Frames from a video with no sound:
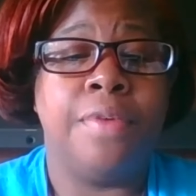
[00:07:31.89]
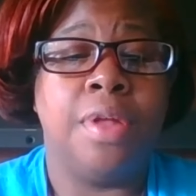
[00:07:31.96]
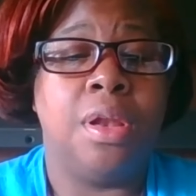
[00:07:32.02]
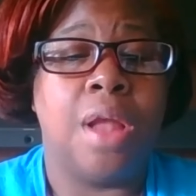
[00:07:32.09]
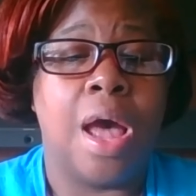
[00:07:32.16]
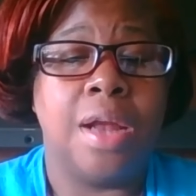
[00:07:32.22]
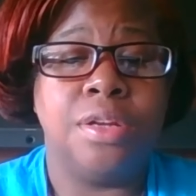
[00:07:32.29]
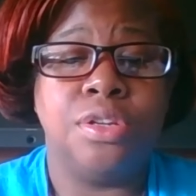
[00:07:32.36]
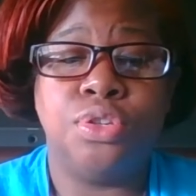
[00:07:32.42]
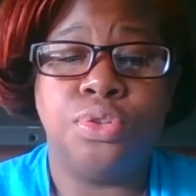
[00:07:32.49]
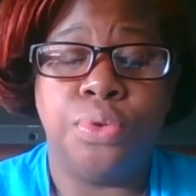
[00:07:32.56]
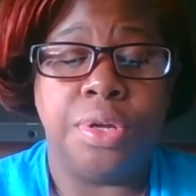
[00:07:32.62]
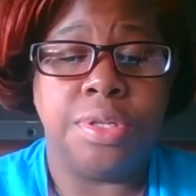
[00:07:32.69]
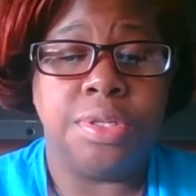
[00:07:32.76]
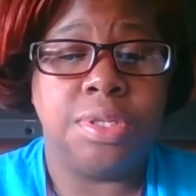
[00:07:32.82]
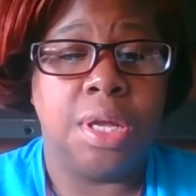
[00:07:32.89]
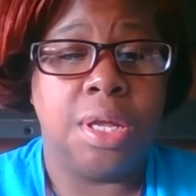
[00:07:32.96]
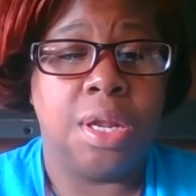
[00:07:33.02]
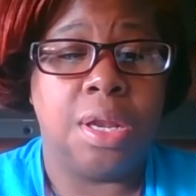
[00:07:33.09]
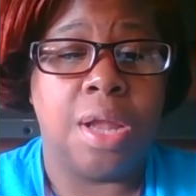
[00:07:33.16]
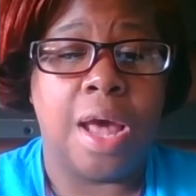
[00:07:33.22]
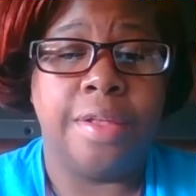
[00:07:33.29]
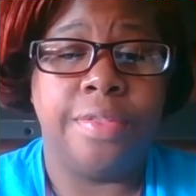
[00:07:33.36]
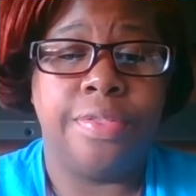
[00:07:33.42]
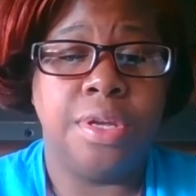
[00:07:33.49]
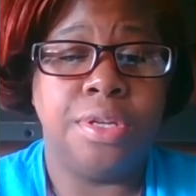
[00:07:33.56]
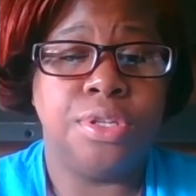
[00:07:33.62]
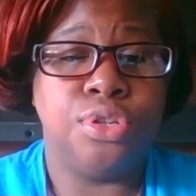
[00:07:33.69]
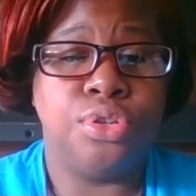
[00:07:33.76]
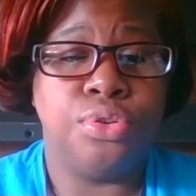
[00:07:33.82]
a lot of strengths and a lot of
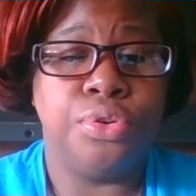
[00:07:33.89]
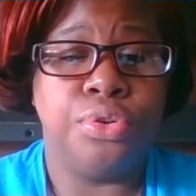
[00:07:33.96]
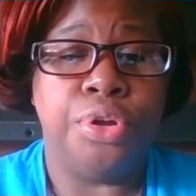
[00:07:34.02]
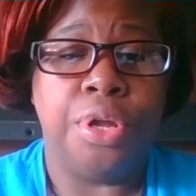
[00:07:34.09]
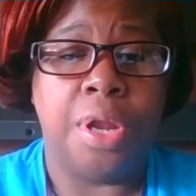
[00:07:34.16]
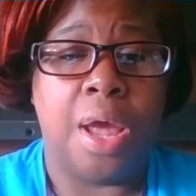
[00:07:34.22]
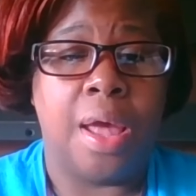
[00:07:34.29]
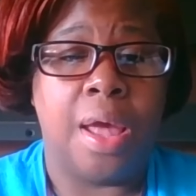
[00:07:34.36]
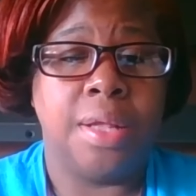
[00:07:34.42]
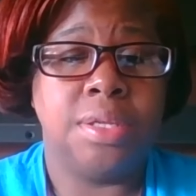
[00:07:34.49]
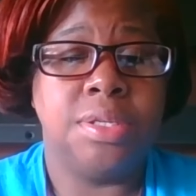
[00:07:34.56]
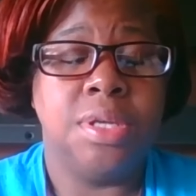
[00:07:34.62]
things that you're good at,